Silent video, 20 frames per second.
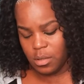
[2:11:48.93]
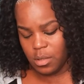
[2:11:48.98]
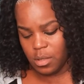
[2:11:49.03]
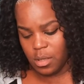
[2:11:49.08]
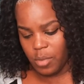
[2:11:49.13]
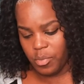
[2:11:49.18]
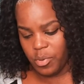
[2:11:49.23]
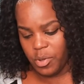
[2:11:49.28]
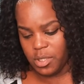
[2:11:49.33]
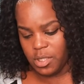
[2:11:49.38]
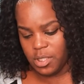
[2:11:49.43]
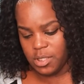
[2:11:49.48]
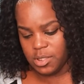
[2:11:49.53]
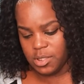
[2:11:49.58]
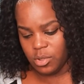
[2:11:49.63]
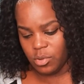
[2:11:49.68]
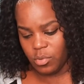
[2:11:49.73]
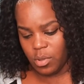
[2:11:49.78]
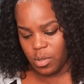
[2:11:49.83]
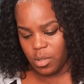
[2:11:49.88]
I put this
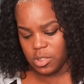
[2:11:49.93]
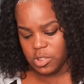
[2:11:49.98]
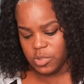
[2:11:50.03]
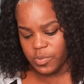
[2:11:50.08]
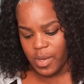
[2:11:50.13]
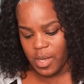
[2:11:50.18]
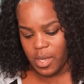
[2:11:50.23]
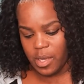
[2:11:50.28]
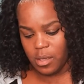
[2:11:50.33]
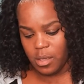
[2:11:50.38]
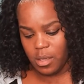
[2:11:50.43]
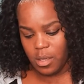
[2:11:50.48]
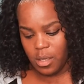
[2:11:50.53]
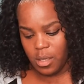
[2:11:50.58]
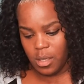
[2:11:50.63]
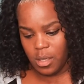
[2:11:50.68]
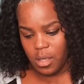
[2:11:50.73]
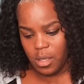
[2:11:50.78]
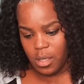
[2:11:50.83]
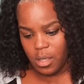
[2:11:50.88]
in the wrong spot.
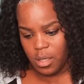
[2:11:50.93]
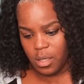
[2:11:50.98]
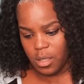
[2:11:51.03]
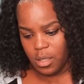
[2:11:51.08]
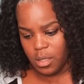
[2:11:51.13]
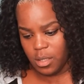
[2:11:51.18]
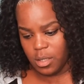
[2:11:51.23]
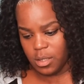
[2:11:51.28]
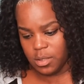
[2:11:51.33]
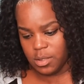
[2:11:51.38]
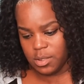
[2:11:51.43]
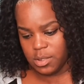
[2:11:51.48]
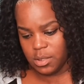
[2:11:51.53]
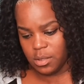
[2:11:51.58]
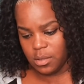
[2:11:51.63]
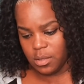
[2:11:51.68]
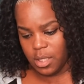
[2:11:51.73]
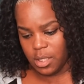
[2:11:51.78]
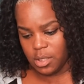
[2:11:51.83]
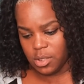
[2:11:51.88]

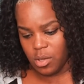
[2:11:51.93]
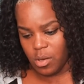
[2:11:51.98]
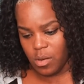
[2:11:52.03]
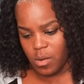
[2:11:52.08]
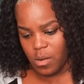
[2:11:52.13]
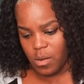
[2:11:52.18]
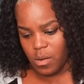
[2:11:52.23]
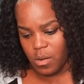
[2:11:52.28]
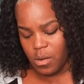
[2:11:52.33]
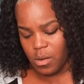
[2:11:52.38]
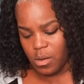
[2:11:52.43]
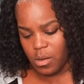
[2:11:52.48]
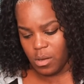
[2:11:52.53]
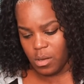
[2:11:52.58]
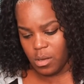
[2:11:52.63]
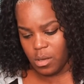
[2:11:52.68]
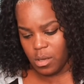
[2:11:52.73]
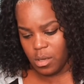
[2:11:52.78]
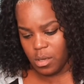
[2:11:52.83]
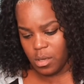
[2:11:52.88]
Select
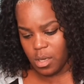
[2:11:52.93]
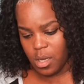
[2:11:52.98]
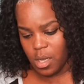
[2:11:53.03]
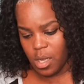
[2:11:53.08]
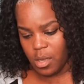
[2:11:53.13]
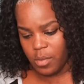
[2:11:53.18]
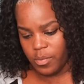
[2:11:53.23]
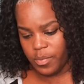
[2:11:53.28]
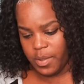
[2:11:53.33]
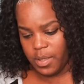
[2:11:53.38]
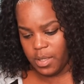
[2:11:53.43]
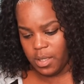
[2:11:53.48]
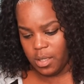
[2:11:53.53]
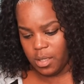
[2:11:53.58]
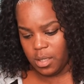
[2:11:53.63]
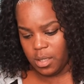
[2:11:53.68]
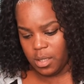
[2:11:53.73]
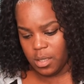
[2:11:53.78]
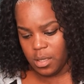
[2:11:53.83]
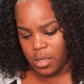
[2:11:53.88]
all,
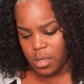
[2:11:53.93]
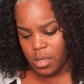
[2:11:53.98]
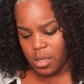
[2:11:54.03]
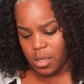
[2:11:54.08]
copy,